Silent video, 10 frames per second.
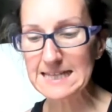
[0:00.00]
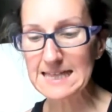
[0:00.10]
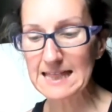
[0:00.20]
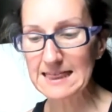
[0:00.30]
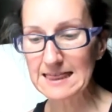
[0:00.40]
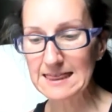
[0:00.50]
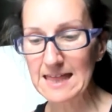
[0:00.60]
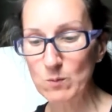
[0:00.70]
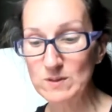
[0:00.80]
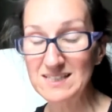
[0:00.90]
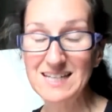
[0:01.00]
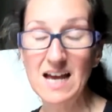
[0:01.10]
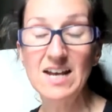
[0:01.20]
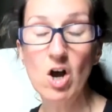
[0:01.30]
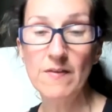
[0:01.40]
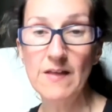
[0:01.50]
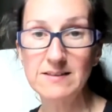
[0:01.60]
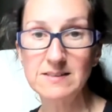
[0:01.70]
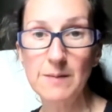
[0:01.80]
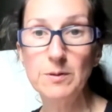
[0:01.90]
that was done on that
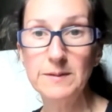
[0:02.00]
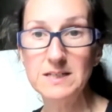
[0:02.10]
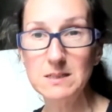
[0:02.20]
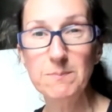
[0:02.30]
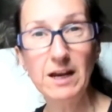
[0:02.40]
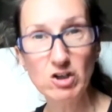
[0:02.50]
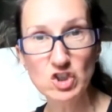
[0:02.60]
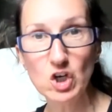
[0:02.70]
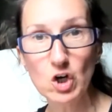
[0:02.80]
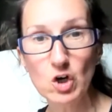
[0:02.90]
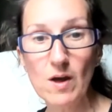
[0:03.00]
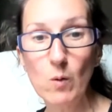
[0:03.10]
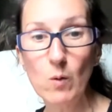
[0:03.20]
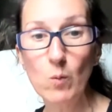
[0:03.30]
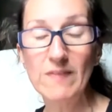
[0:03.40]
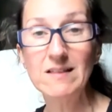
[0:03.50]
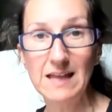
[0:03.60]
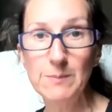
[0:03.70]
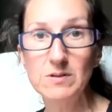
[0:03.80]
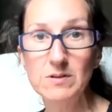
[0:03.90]
supplement to make sure that what the
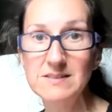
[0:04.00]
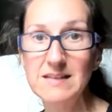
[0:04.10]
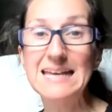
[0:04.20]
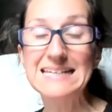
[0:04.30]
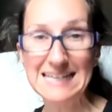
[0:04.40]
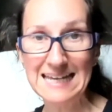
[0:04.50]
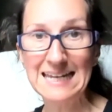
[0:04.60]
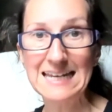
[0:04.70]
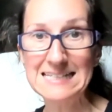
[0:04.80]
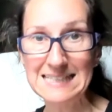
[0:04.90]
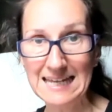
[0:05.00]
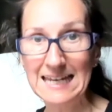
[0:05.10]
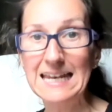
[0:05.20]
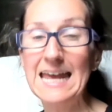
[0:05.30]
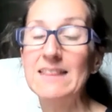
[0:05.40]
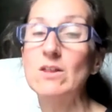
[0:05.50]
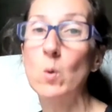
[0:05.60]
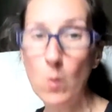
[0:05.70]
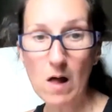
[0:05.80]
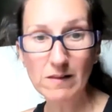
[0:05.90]
label is saying is in it, and the
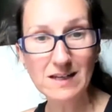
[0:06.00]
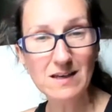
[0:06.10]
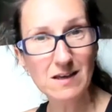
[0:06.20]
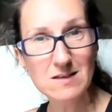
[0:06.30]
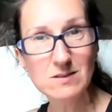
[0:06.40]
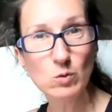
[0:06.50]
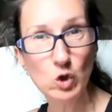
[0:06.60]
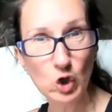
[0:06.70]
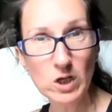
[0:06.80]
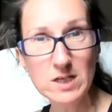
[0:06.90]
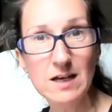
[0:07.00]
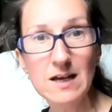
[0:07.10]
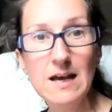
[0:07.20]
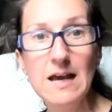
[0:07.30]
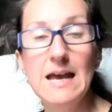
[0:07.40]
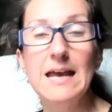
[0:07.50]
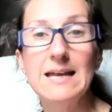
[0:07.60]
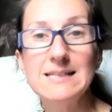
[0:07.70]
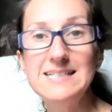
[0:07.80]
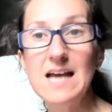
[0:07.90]
quality is good,
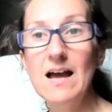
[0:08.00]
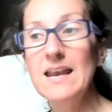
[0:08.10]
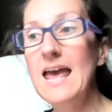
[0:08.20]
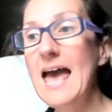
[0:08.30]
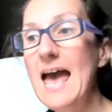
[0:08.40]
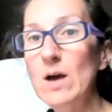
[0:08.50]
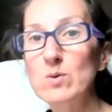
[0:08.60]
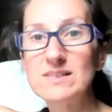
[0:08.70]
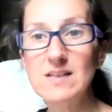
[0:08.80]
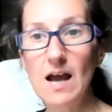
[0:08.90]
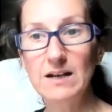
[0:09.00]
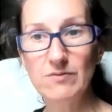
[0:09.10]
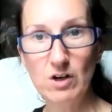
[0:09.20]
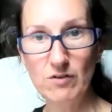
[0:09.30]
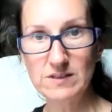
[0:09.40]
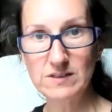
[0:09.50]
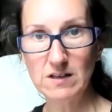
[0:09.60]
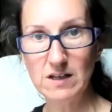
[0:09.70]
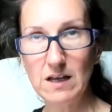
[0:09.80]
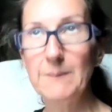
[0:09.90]
is done outside of their
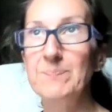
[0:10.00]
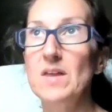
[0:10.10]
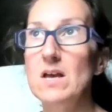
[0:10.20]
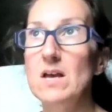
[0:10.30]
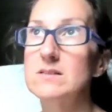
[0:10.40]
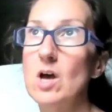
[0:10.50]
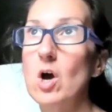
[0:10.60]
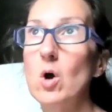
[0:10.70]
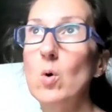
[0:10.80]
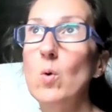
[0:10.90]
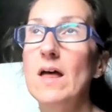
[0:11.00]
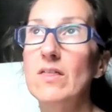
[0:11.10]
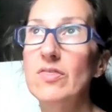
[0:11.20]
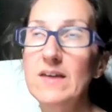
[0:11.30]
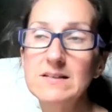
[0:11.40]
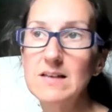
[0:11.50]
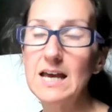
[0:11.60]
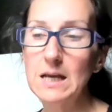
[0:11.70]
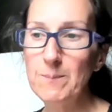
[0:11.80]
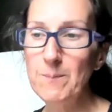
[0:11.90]
facility. So things
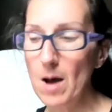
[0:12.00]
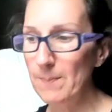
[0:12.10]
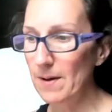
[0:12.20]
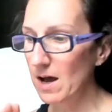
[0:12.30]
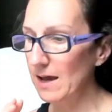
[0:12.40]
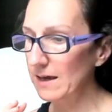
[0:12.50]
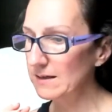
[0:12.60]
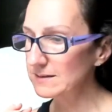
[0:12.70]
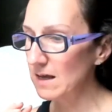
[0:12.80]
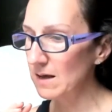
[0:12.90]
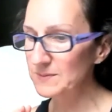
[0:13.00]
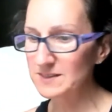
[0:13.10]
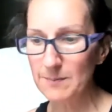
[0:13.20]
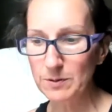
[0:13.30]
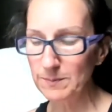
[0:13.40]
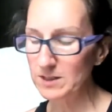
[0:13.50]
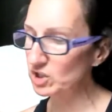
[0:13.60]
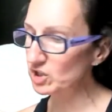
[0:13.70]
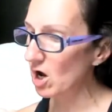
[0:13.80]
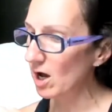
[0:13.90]
like Popeyes, Supplement
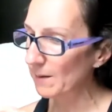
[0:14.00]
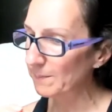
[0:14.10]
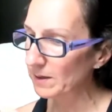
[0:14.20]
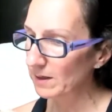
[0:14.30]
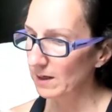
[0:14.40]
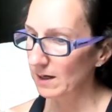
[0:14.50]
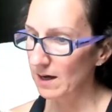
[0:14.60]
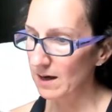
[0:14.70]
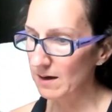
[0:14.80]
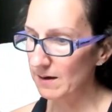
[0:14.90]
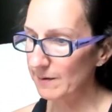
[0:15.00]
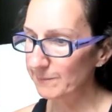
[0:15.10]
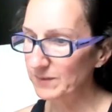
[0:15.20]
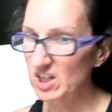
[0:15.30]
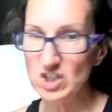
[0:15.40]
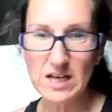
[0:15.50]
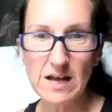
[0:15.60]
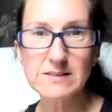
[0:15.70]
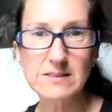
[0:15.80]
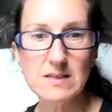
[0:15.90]
Shop,
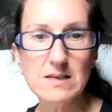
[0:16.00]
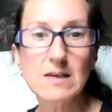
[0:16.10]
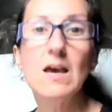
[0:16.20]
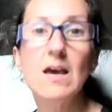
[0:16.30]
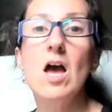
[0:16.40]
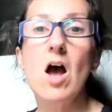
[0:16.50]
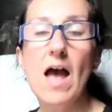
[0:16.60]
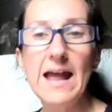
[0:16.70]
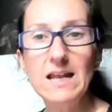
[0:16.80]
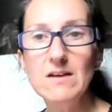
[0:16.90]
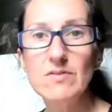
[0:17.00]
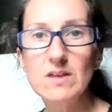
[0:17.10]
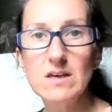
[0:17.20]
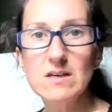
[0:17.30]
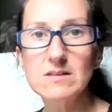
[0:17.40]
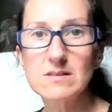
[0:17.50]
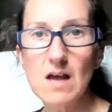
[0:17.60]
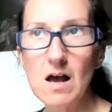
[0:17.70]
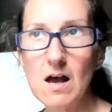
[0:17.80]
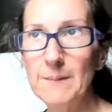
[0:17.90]
GNC, any of these
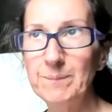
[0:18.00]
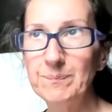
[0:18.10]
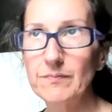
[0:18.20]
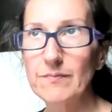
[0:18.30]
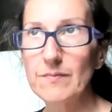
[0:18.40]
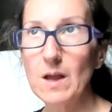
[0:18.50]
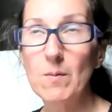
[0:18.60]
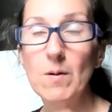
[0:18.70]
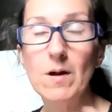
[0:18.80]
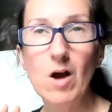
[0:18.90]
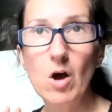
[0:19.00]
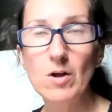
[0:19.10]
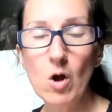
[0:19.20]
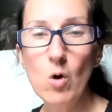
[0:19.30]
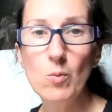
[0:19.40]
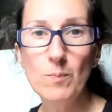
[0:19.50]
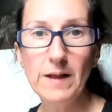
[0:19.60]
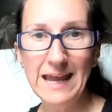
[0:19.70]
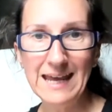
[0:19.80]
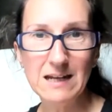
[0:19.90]
home
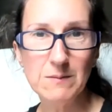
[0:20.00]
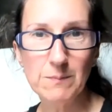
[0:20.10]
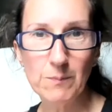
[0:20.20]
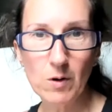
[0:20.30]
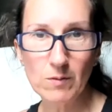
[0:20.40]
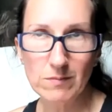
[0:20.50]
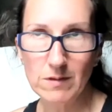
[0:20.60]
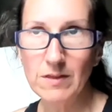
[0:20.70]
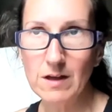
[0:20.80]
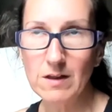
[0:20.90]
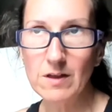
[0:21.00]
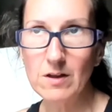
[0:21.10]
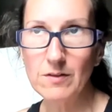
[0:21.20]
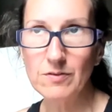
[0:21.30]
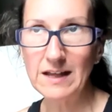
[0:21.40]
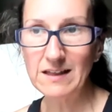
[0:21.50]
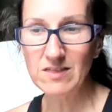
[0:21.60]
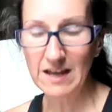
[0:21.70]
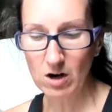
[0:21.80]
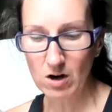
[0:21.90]
hand like
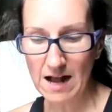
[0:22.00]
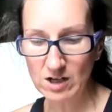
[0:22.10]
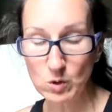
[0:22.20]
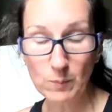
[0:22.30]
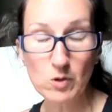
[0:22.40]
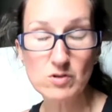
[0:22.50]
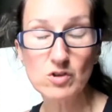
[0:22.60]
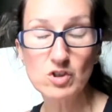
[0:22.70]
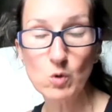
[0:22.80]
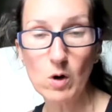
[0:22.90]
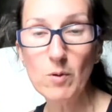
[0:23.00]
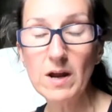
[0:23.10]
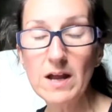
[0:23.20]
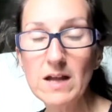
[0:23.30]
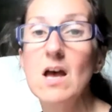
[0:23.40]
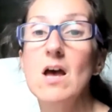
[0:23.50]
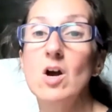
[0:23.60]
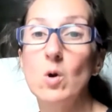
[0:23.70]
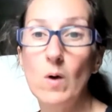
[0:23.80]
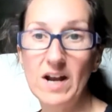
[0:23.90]
their actual personal store brands,
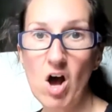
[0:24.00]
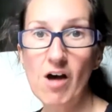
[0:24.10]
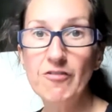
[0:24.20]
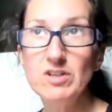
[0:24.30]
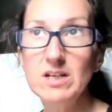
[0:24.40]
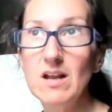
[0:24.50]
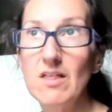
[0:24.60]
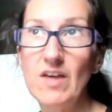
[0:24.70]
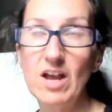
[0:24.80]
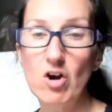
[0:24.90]
quite often they are